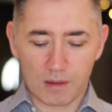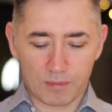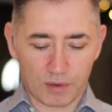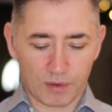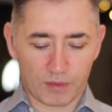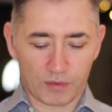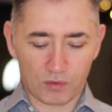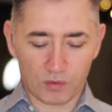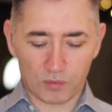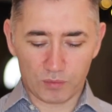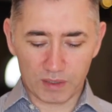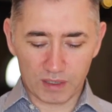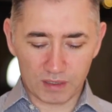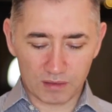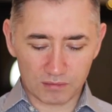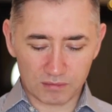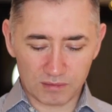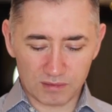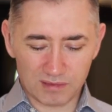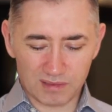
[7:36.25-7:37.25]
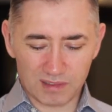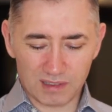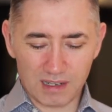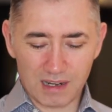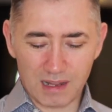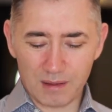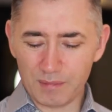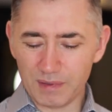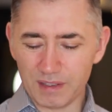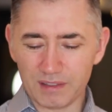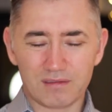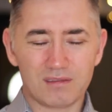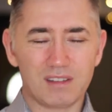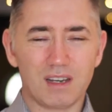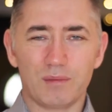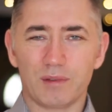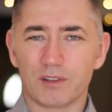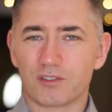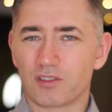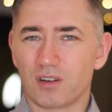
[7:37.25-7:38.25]
But I thought, well, let
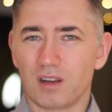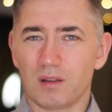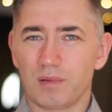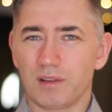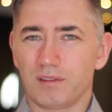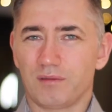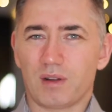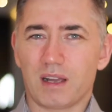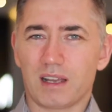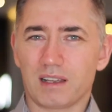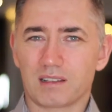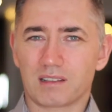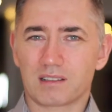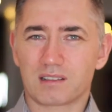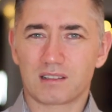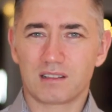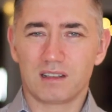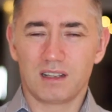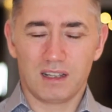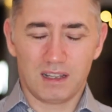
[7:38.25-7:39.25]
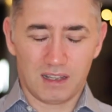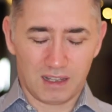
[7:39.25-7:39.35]
me try a bit of wax.